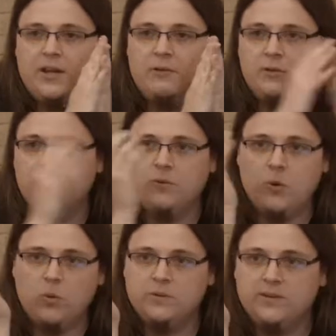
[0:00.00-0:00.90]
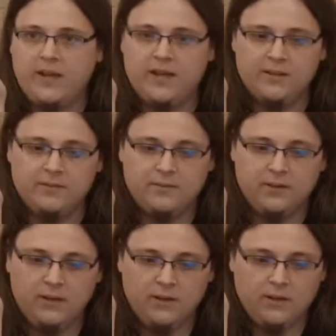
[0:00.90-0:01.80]
out of code and
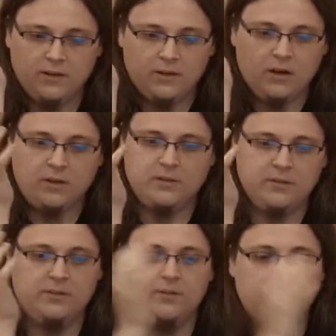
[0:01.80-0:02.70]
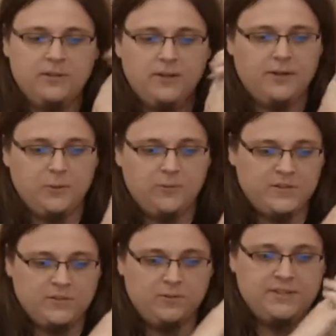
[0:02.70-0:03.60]
content, otherwise
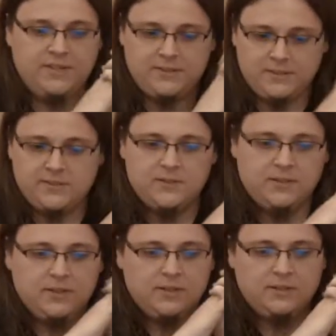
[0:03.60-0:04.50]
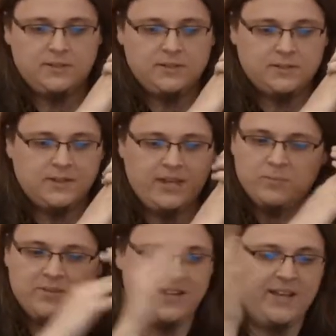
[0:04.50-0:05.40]
known as assets. This can be
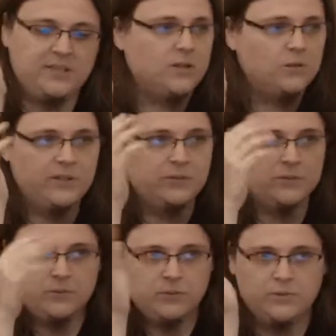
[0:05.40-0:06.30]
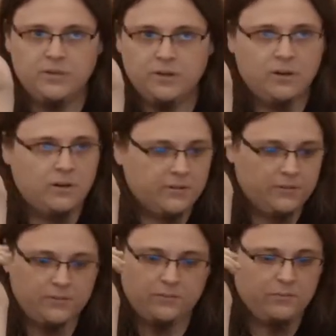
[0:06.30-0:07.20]
text, audio, 2D art,
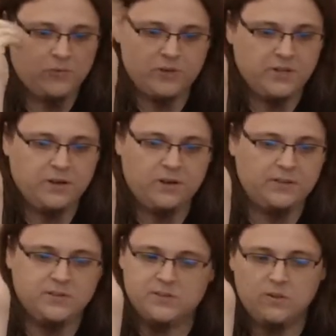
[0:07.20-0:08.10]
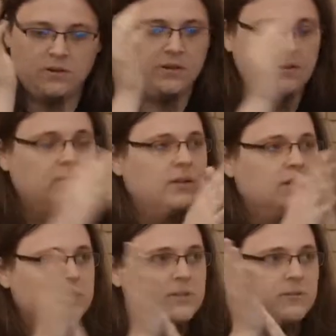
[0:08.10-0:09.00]
3D art, and so on.
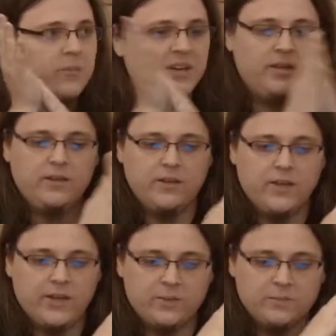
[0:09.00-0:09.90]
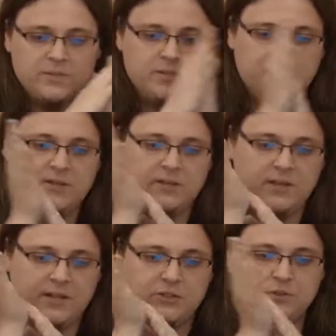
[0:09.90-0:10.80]
So making games is
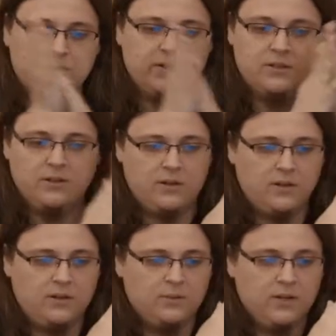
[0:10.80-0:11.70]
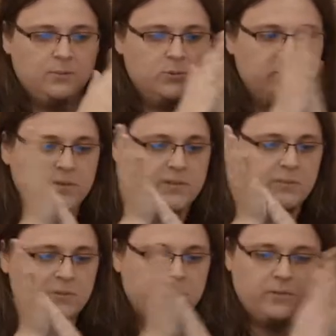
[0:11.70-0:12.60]
actually a
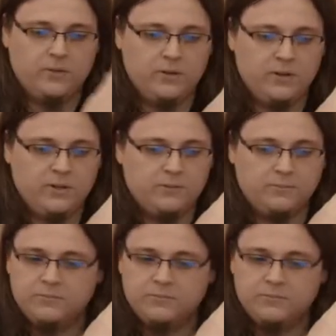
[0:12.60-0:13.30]
multidisciplinary uh,